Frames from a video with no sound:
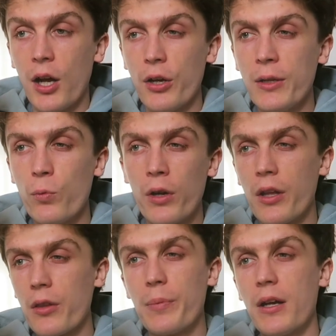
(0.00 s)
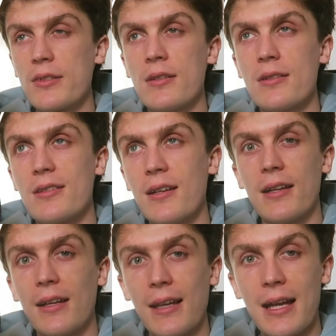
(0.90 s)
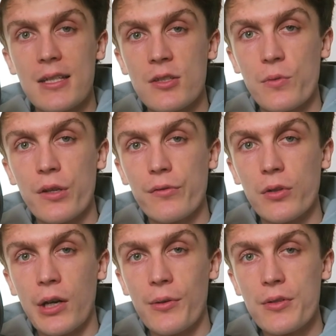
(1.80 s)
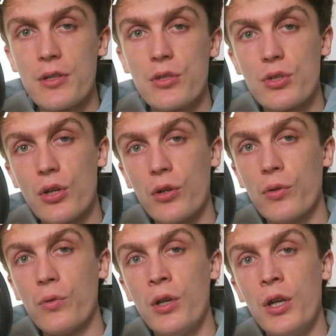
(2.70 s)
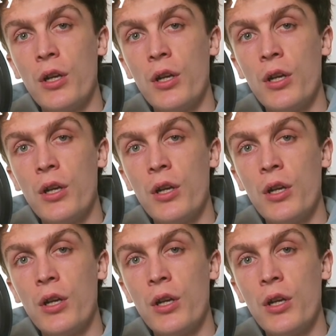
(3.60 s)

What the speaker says: Only one other person has done it in less than 24 hours, so